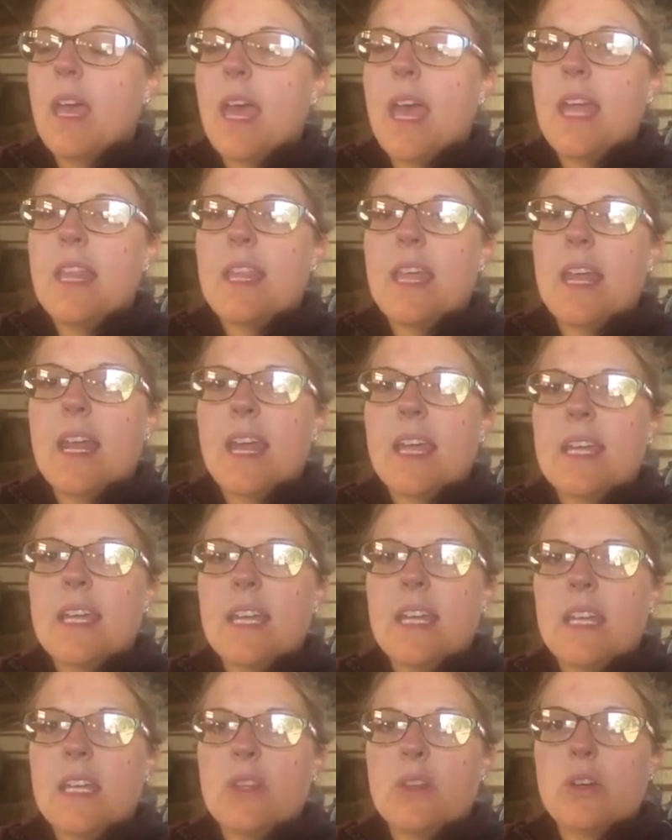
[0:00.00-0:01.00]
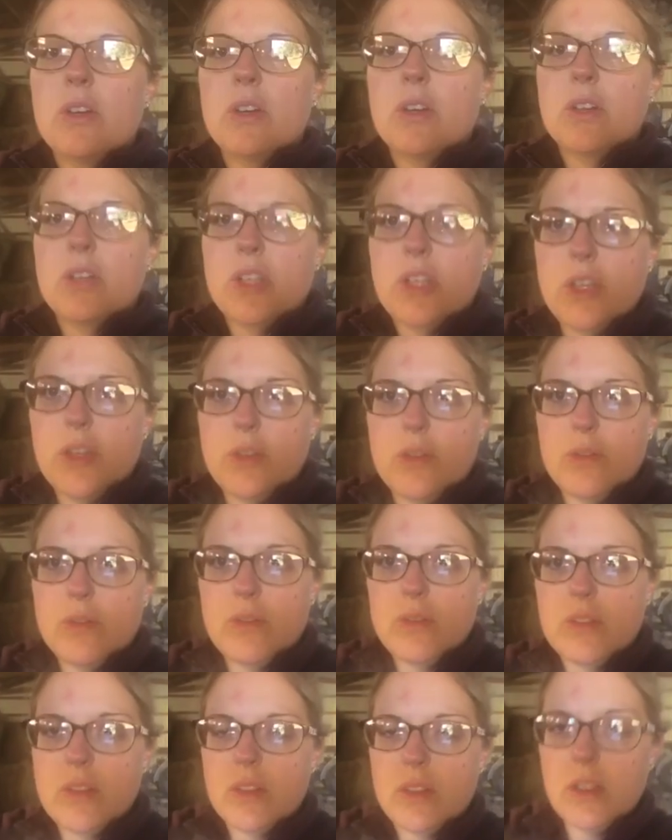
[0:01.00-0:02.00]
And then I can either
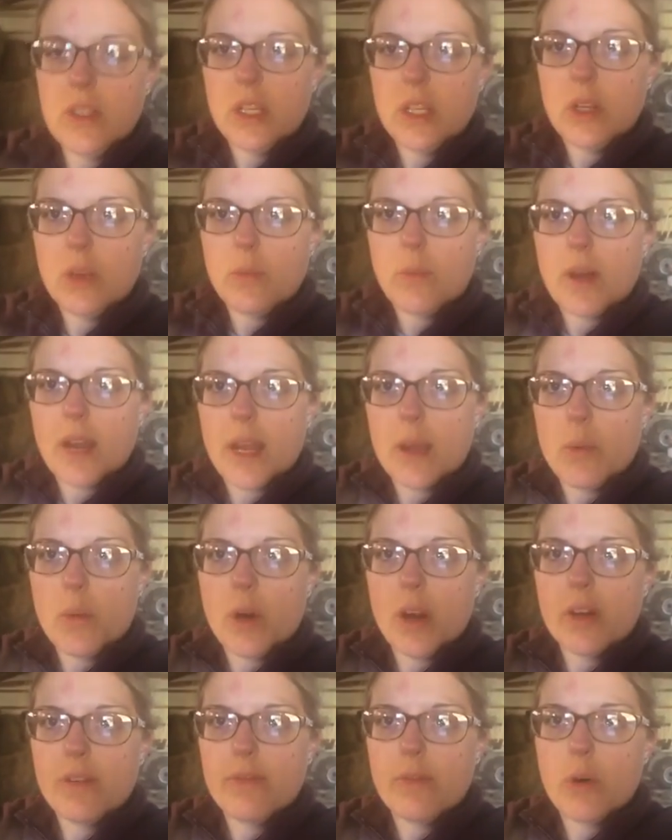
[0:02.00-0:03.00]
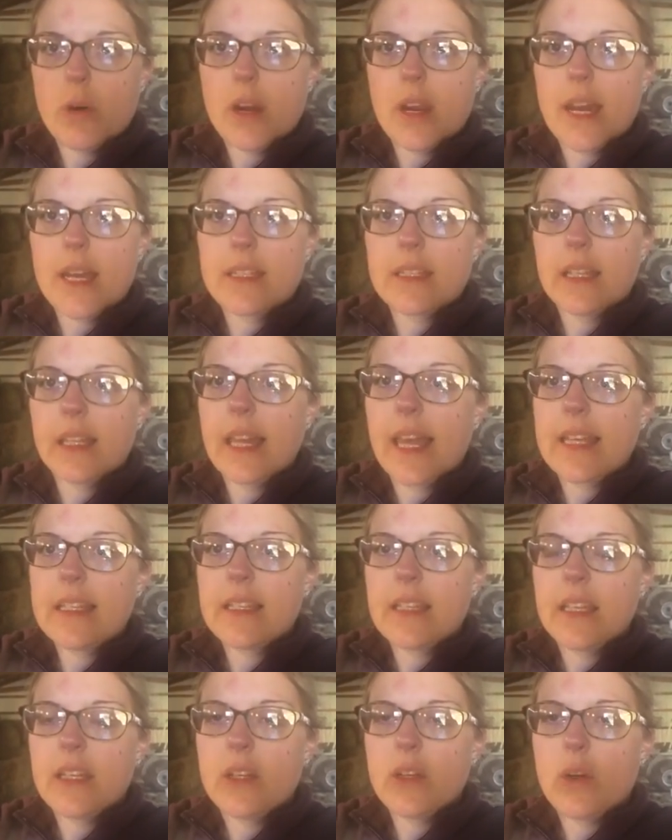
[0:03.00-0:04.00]
use, you know, what I work for as a
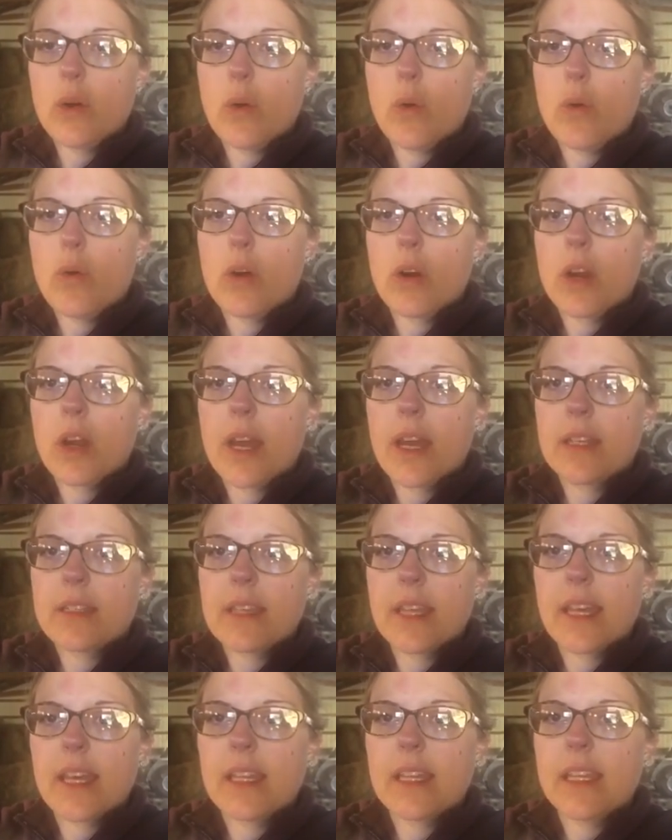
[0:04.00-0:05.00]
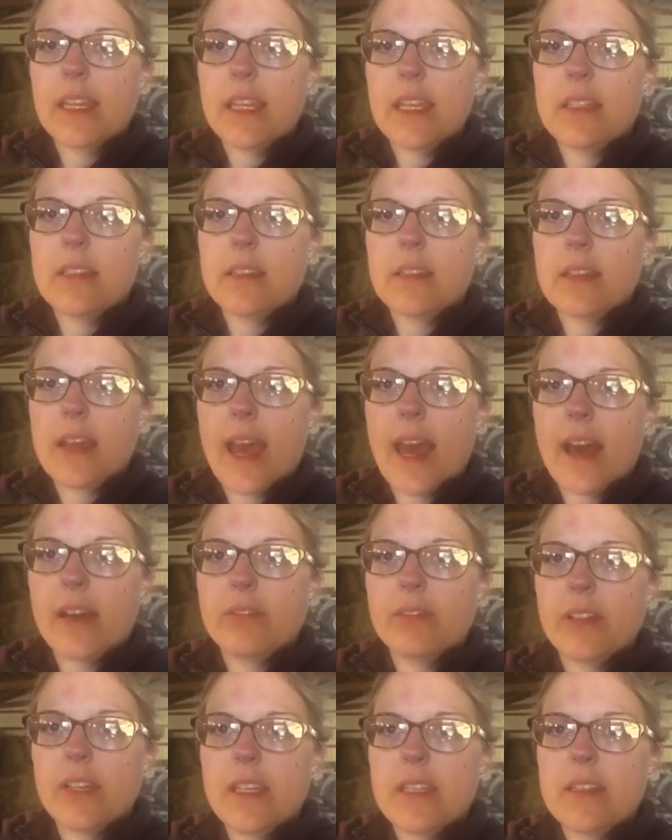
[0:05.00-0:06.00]
lesson or as like a lease,
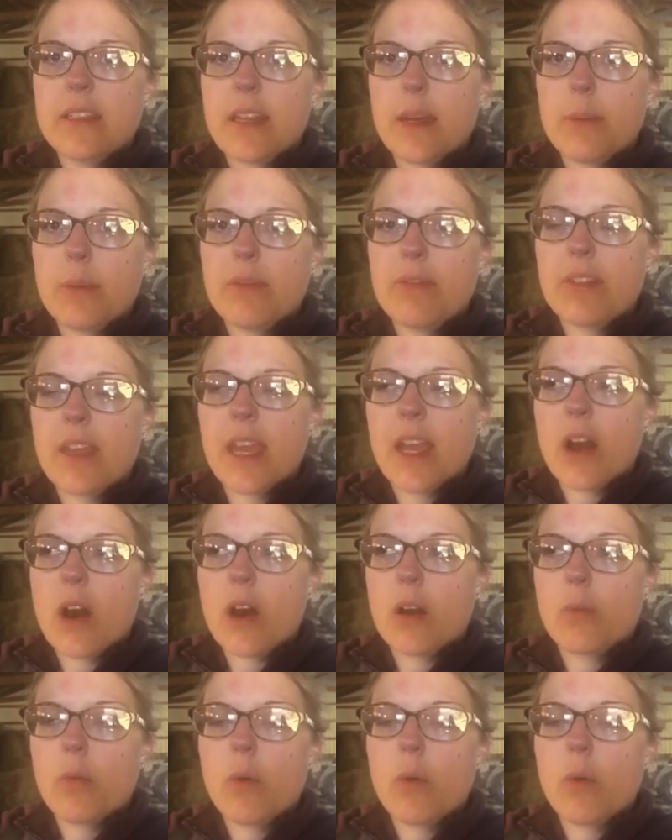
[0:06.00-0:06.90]
half lease type of thing on